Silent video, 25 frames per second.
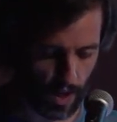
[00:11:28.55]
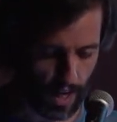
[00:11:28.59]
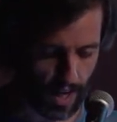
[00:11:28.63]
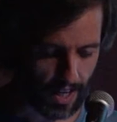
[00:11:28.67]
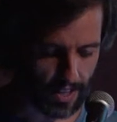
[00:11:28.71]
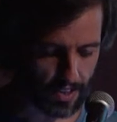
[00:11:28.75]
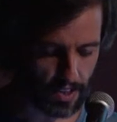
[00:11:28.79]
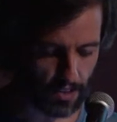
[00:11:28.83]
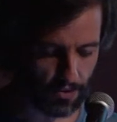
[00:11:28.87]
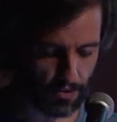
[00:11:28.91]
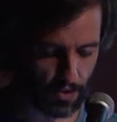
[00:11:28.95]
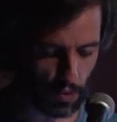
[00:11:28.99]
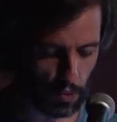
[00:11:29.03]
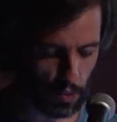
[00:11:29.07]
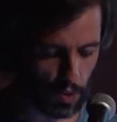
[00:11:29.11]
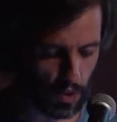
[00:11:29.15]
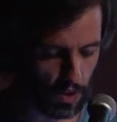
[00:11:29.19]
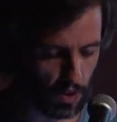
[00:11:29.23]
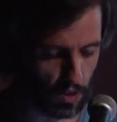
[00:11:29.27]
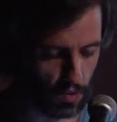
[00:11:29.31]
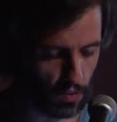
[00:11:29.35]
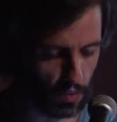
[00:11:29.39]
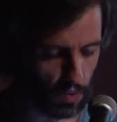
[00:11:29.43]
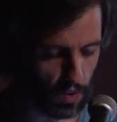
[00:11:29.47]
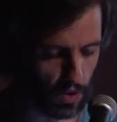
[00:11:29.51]
as if the
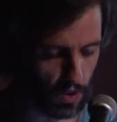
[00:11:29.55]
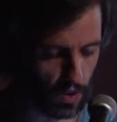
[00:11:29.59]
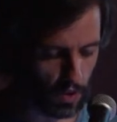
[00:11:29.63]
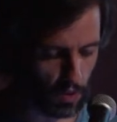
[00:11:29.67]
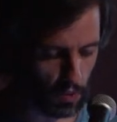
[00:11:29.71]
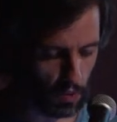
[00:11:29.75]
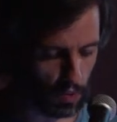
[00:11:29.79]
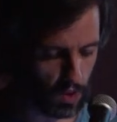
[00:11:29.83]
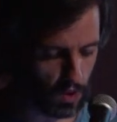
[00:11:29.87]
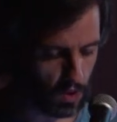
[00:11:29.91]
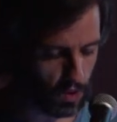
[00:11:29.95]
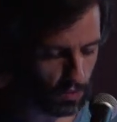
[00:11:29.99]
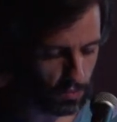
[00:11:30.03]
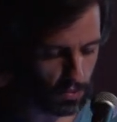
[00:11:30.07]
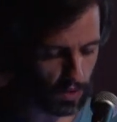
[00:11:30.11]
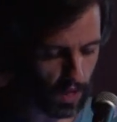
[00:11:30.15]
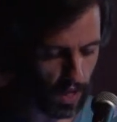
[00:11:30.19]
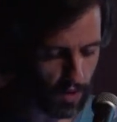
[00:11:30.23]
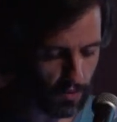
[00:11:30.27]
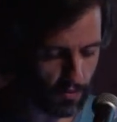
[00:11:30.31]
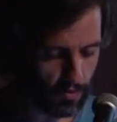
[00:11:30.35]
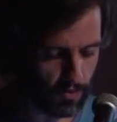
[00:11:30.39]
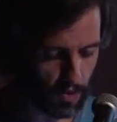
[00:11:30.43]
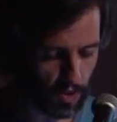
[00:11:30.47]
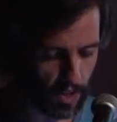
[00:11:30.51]
world were, were to
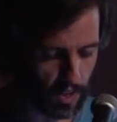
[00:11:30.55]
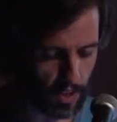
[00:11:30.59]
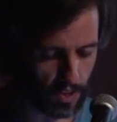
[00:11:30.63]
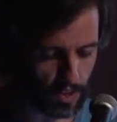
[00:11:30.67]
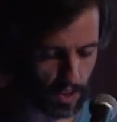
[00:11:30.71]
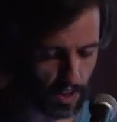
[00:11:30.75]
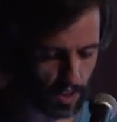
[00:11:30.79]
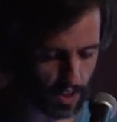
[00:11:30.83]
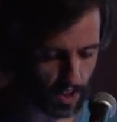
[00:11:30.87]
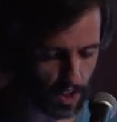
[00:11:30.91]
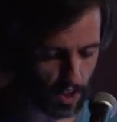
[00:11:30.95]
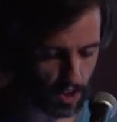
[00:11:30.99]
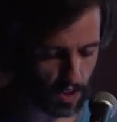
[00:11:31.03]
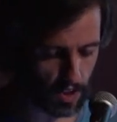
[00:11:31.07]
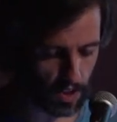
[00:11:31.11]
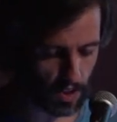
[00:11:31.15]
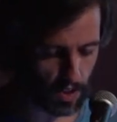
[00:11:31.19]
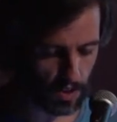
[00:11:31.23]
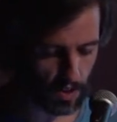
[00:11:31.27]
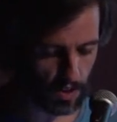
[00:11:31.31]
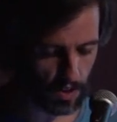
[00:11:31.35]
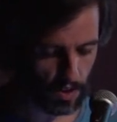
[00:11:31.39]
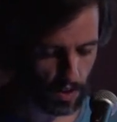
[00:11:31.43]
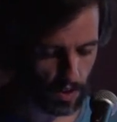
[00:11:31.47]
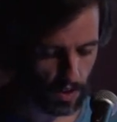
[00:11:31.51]
blame for his
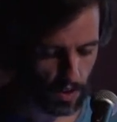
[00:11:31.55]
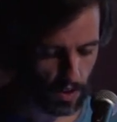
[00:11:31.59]
condition.